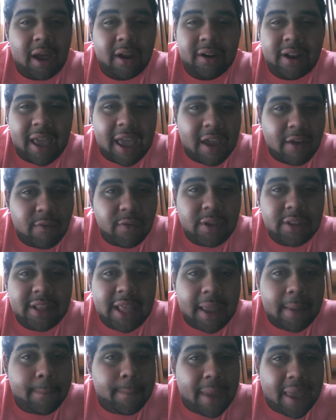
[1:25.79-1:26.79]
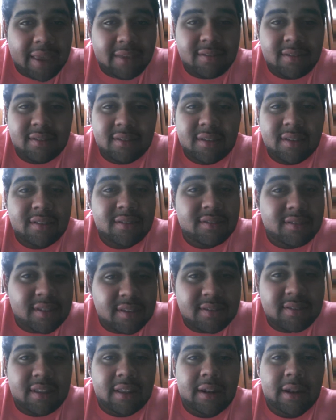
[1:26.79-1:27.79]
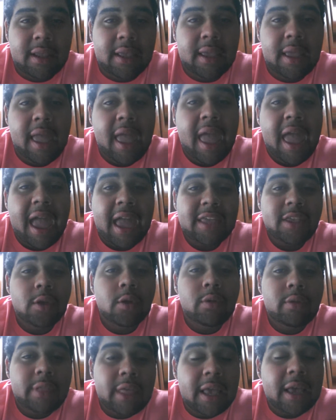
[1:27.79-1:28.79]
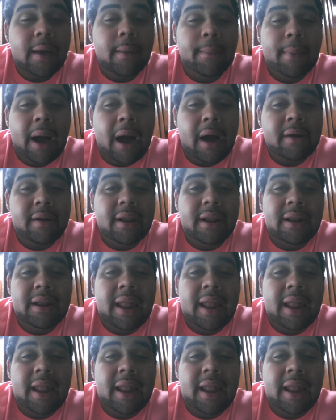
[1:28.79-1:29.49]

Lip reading: on an everyday basis consistently and you think about it,